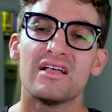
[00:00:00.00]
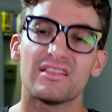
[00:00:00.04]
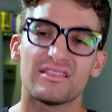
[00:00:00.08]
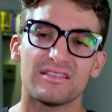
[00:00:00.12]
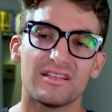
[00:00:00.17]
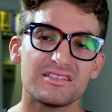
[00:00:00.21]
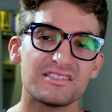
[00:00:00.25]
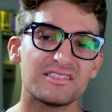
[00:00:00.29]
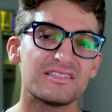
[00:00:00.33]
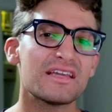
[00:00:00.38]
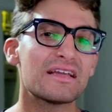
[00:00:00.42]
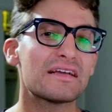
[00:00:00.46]

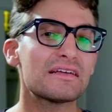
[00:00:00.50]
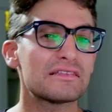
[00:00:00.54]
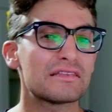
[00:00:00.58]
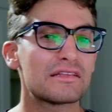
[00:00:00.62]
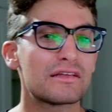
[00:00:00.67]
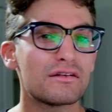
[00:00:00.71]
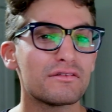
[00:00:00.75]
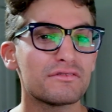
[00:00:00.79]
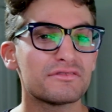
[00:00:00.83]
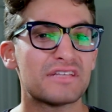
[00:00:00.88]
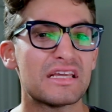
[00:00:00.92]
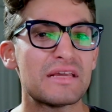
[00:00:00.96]
Let's dig a
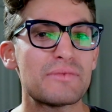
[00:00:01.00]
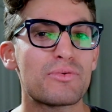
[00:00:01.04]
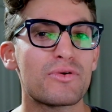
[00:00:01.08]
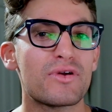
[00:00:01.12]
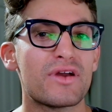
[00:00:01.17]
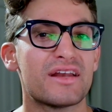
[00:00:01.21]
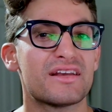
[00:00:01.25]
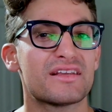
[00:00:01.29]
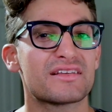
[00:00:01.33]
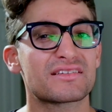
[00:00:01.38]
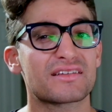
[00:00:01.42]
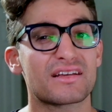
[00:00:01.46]
little deeper
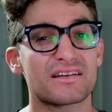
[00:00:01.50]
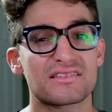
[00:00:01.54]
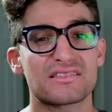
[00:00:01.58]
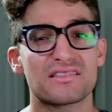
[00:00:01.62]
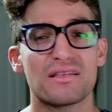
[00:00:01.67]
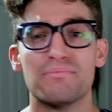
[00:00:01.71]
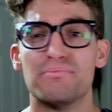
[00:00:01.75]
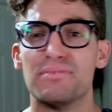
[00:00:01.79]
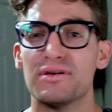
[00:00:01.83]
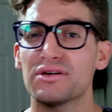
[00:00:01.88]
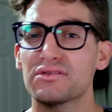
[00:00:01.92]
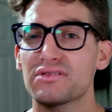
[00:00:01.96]
and discuss
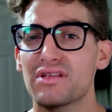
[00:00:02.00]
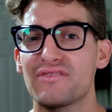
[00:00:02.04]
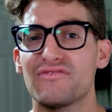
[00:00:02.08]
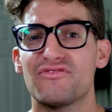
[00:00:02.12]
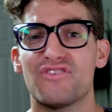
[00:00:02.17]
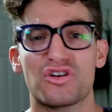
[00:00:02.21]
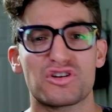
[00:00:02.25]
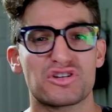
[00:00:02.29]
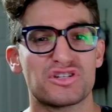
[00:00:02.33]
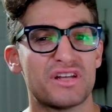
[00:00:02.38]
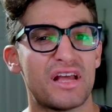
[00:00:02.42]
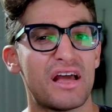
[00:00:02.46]
the build and
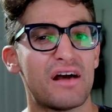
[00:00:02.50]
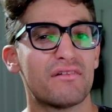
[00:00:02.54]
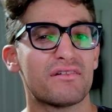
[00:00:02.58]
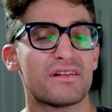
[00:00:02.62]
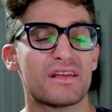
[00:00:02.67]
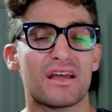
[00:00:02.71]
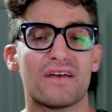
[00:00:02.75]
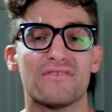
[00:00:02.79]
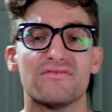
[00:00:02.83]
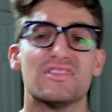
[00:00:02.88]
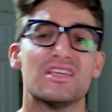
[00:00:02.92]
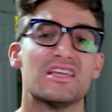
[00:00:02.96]

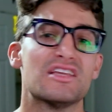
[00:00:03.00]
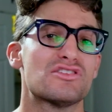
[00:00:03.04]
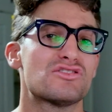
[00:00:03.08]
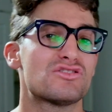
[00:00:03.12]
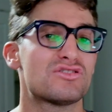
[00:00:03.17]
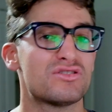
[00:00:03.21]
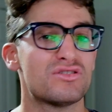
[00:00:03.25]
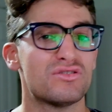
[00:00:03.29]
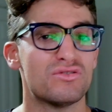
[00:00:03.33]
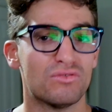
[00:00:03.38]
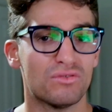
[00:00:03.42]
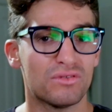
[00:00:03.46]
functionality of these
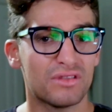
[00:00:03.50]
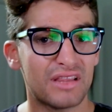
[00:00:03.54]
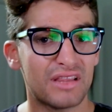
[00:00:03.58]
two